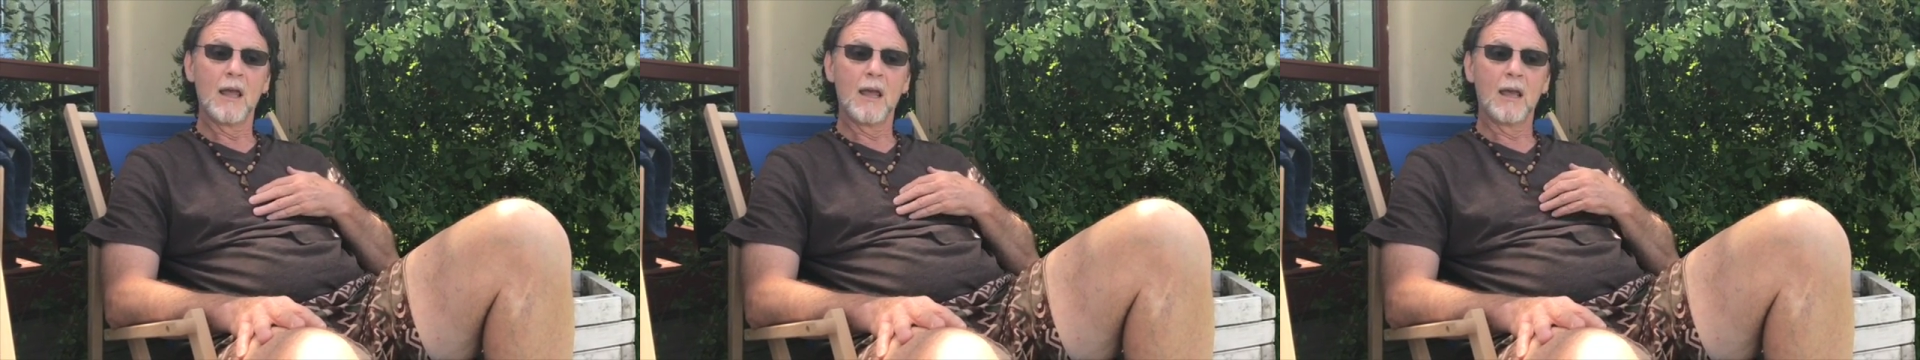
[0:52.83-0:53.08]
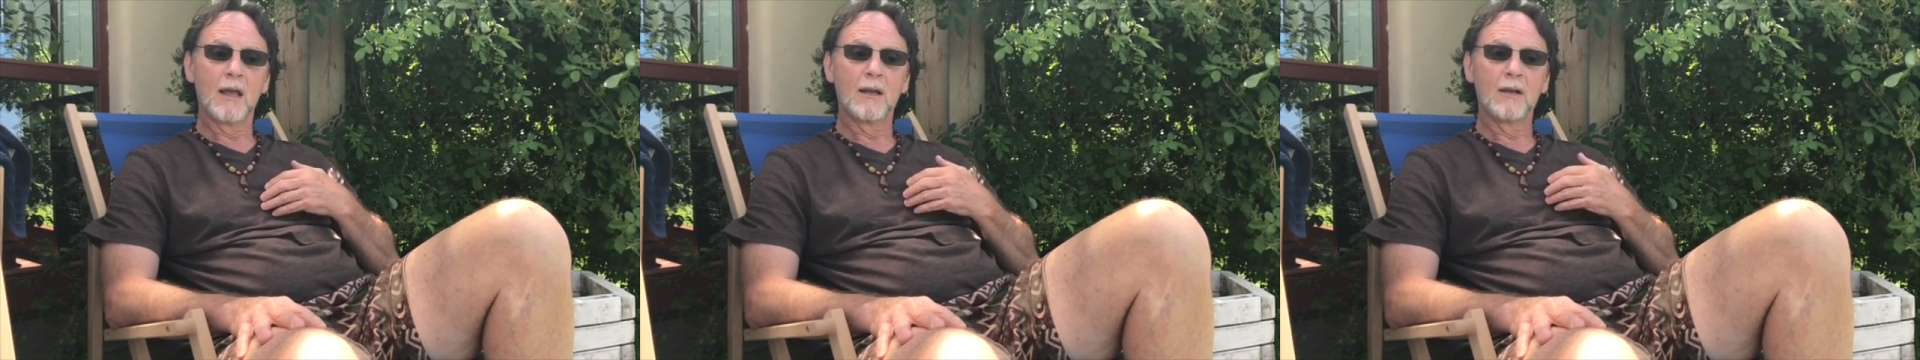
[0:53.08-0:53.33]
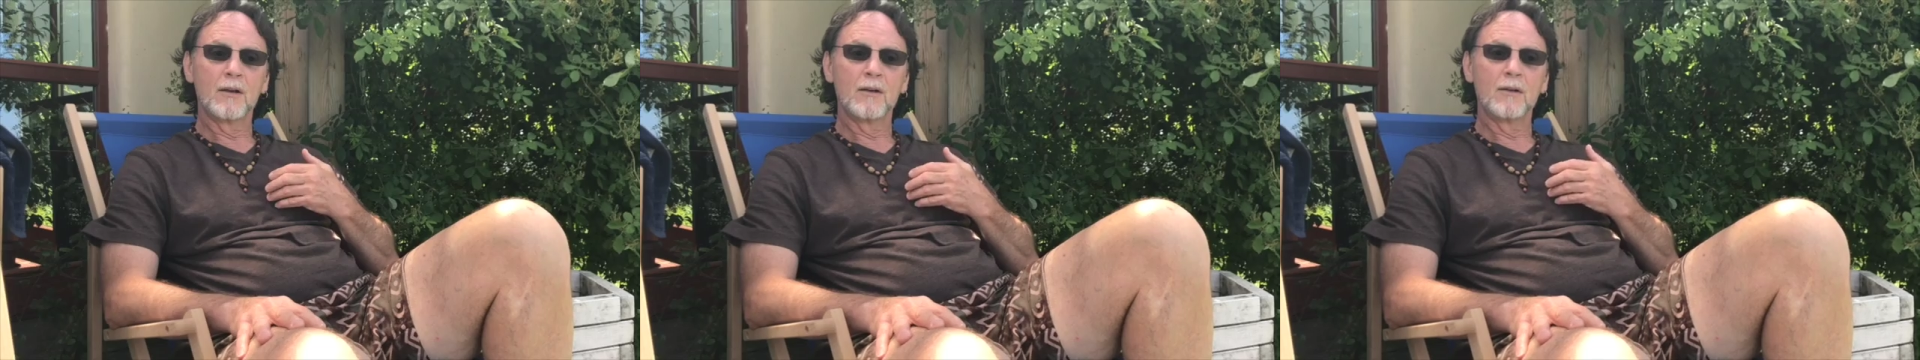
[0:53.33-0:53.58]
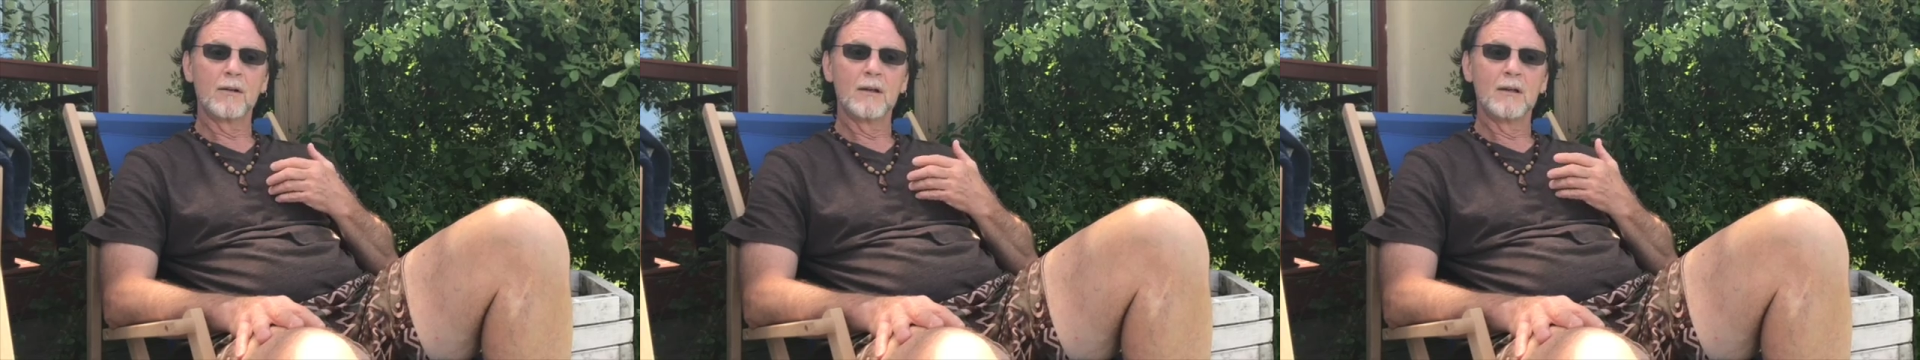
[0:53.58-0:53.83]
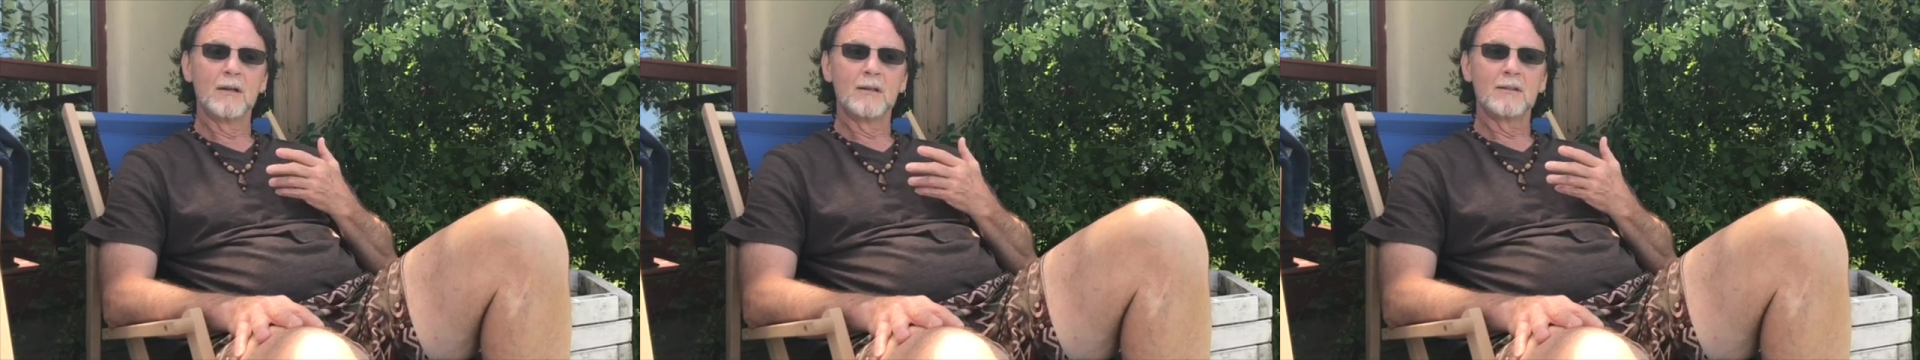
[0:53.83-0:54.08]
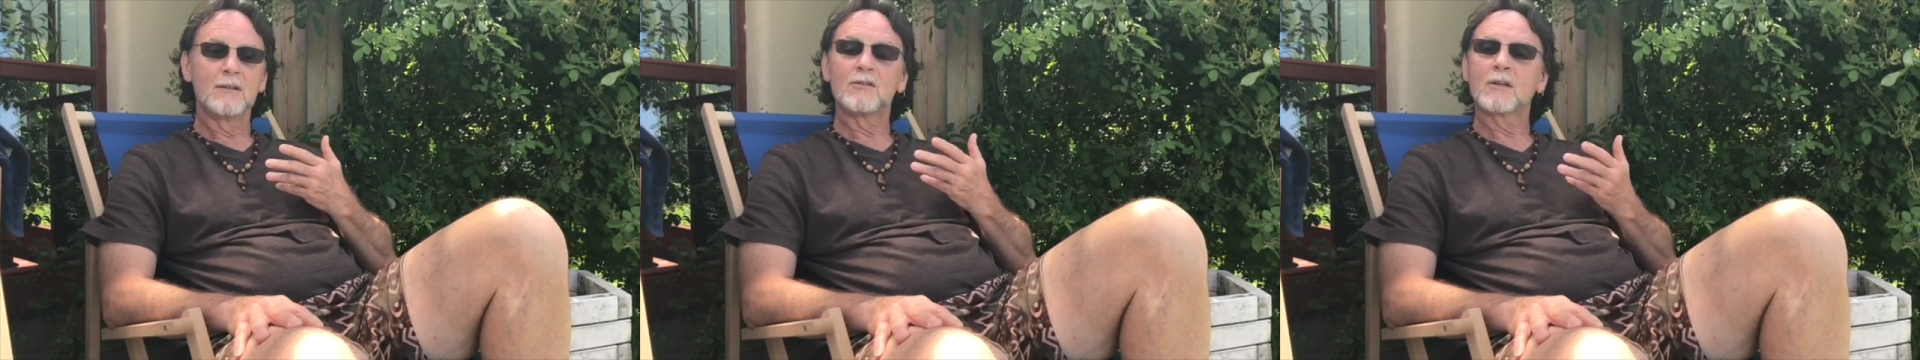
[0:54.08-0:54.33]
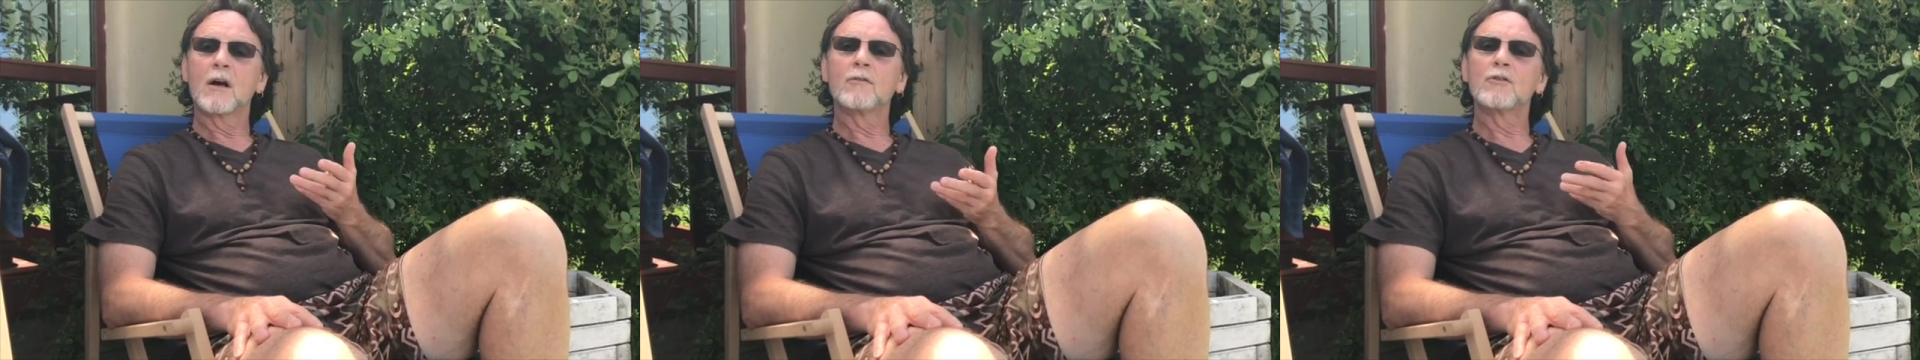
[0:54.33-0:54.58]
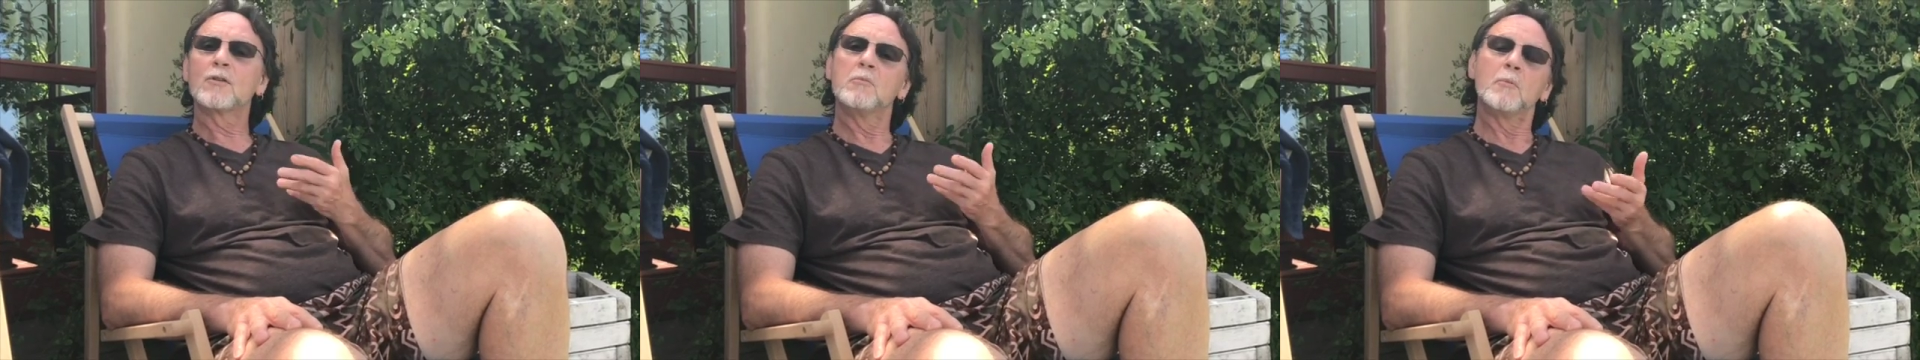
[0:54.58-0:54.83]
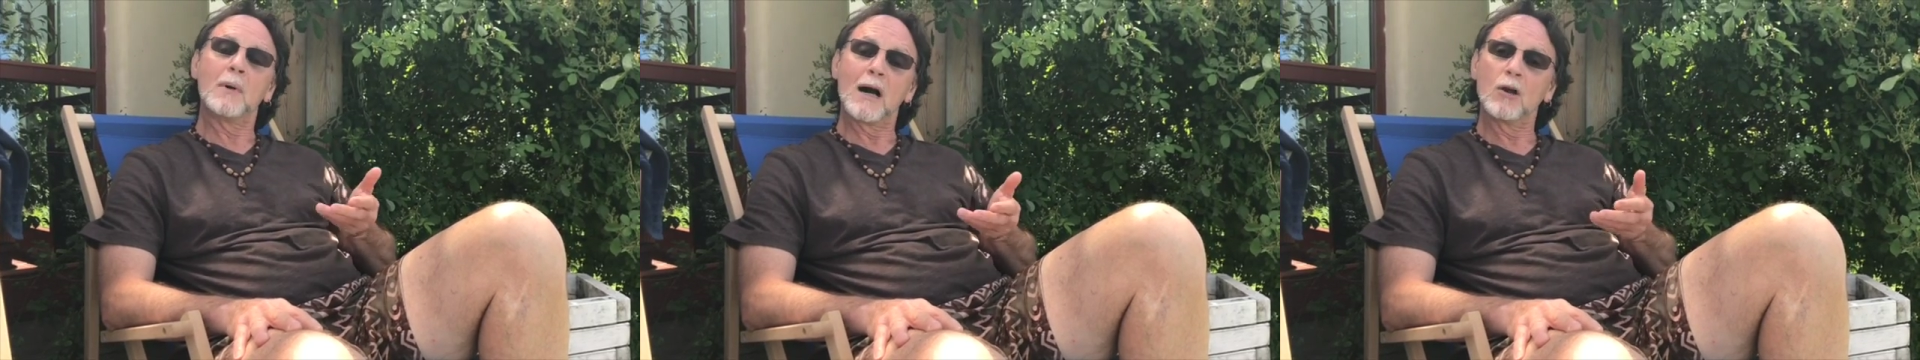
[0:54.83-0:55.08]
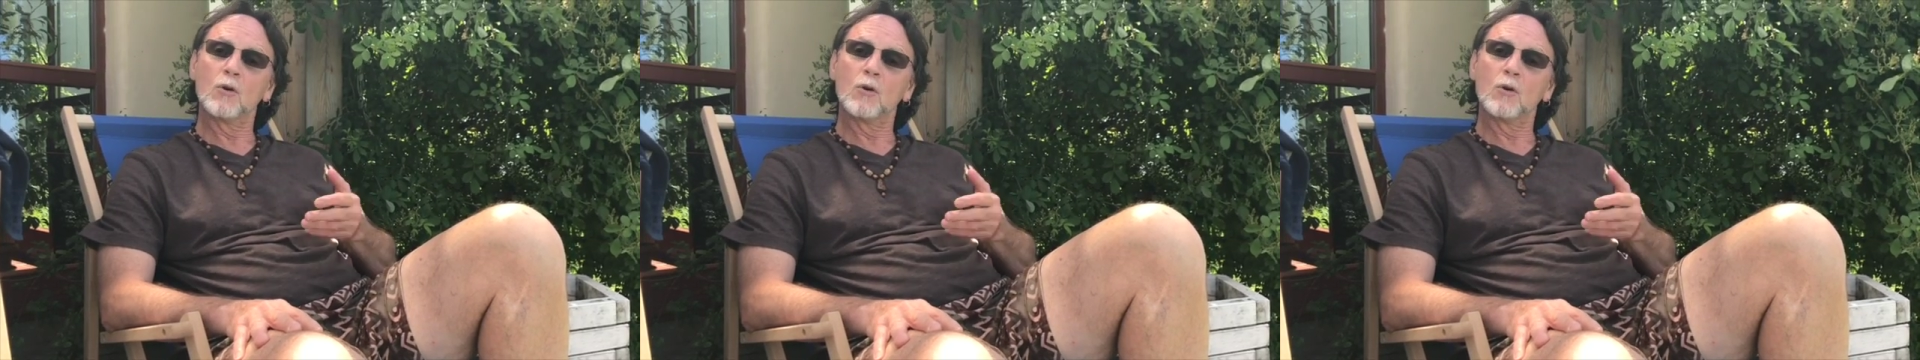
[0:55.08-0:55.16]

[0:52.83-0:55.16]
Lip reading: and discover some of my